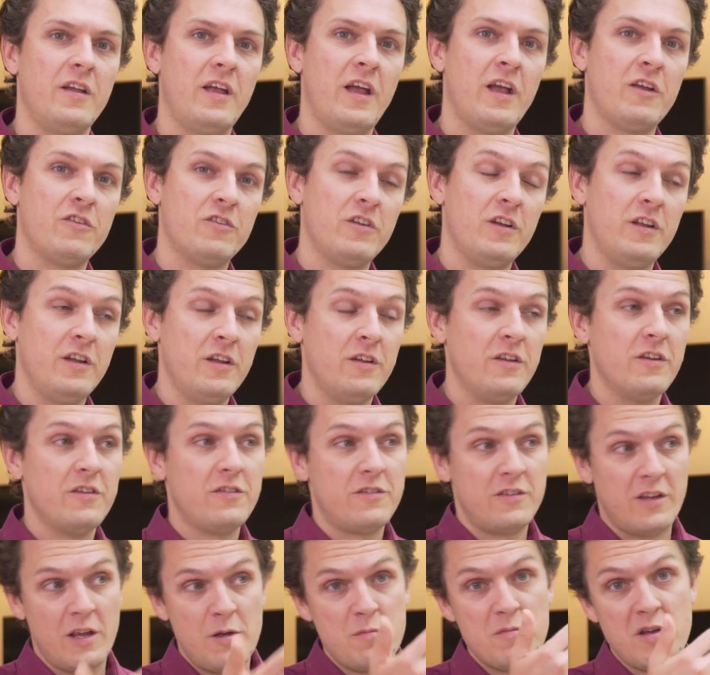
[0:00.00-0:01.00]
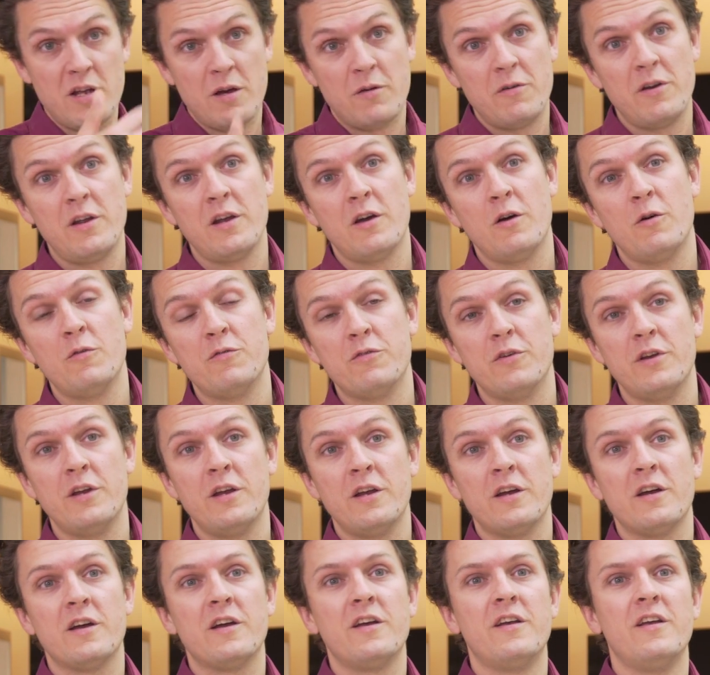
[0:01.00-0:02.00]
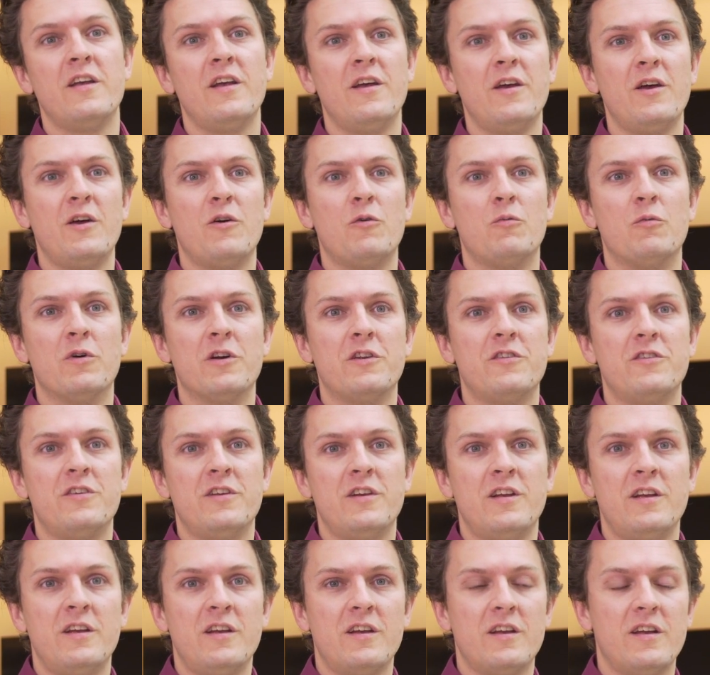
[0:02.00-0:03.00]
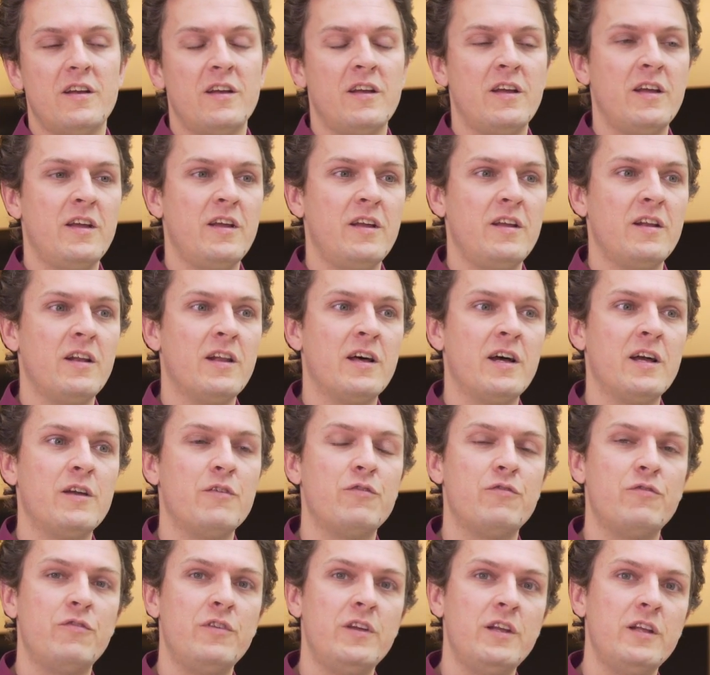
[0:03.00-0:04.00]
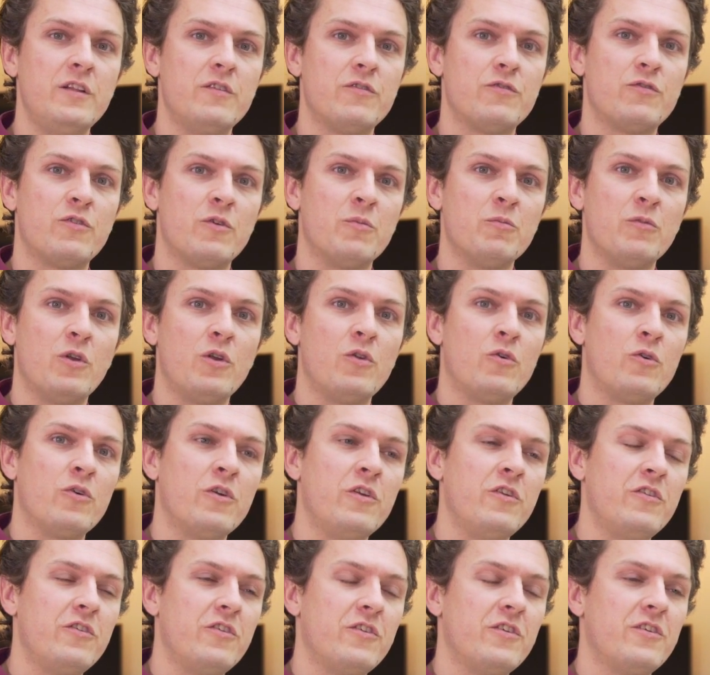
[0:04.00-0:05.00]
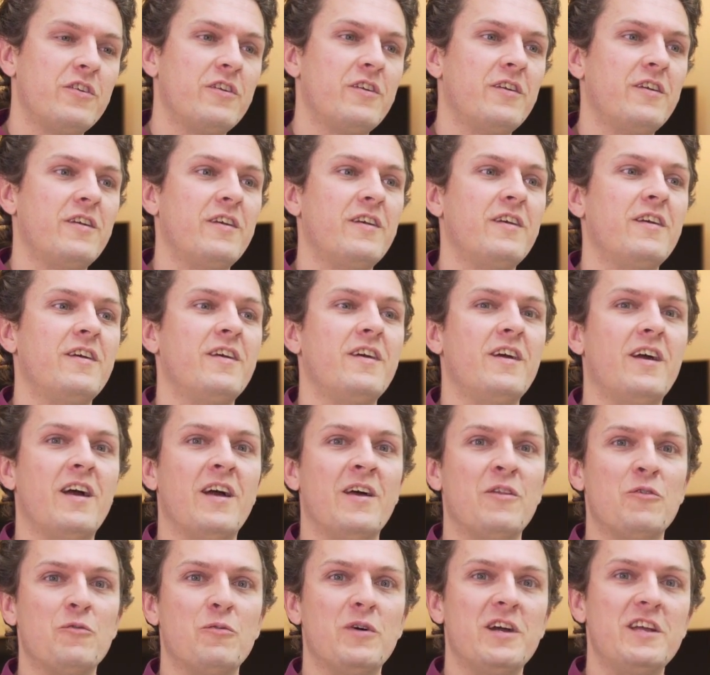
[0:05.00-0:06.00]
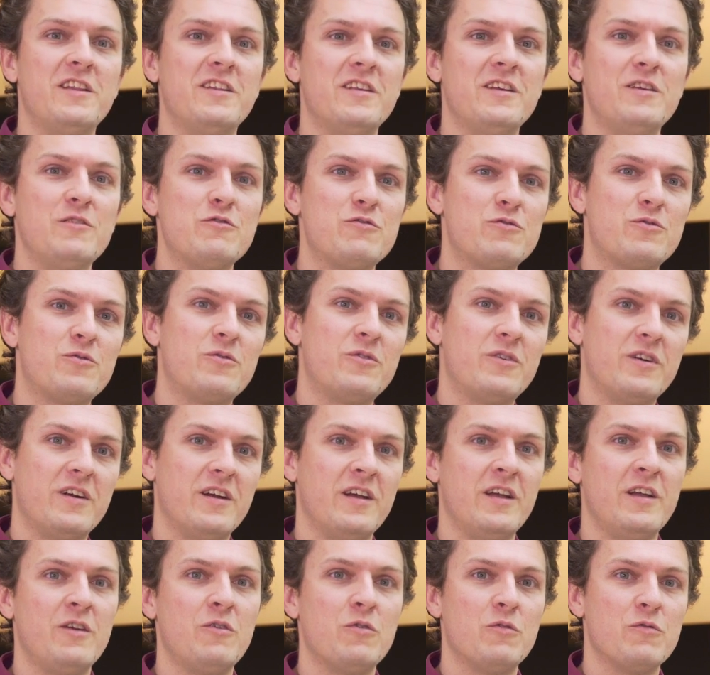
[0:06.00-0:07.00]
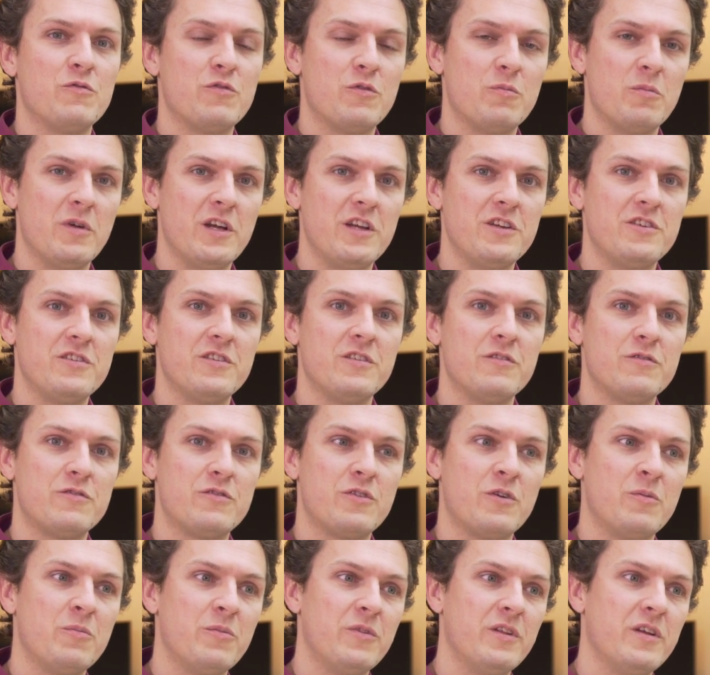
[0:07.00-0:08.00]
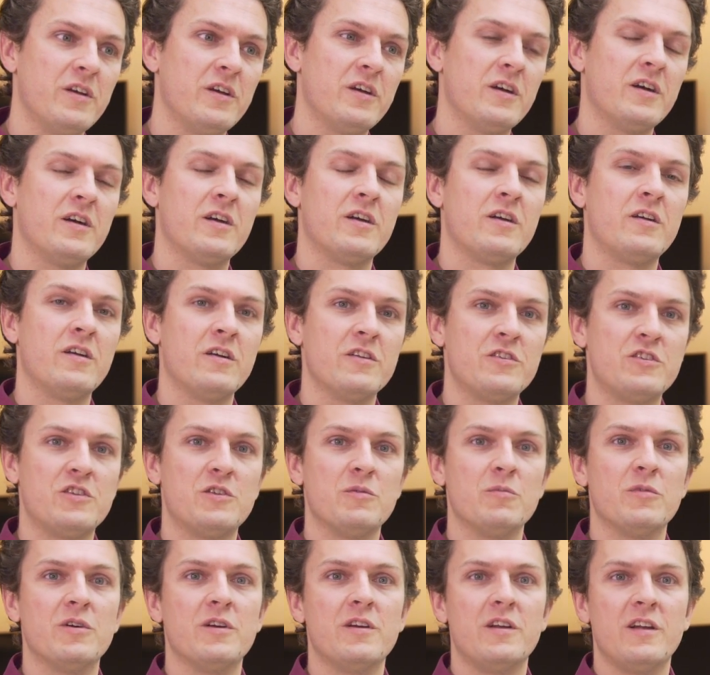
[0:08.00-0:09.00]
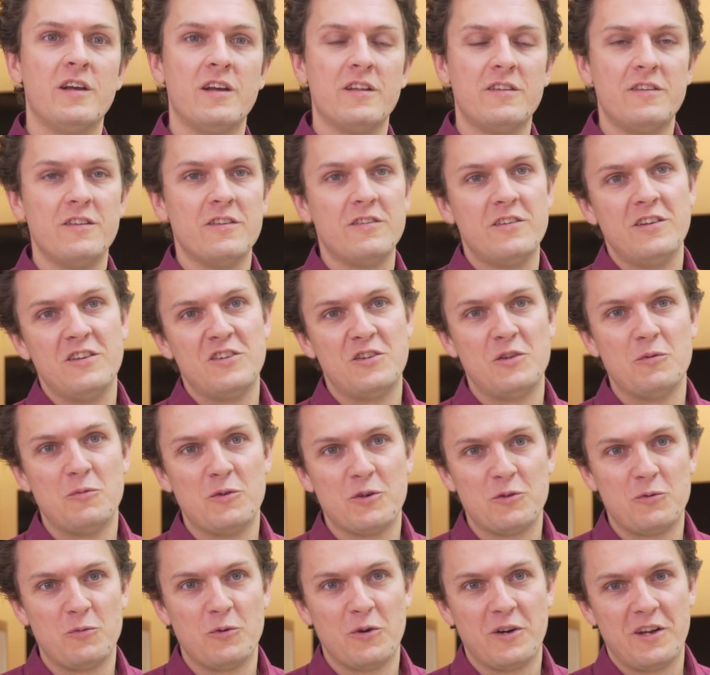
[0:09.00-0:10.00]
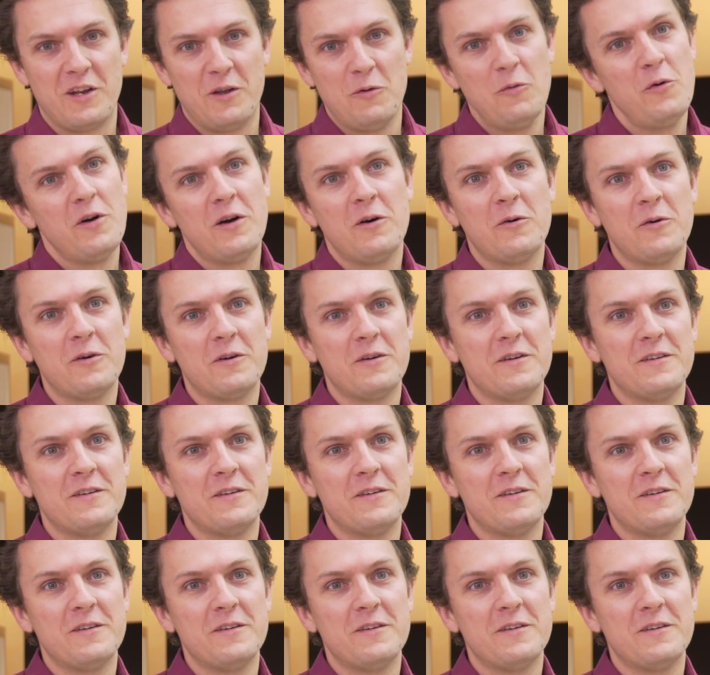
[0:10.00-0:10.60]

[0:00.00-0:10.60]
actually in this same area over here, watching a live feed from the launch and waiting for a confirmation from the customer that the system was working well.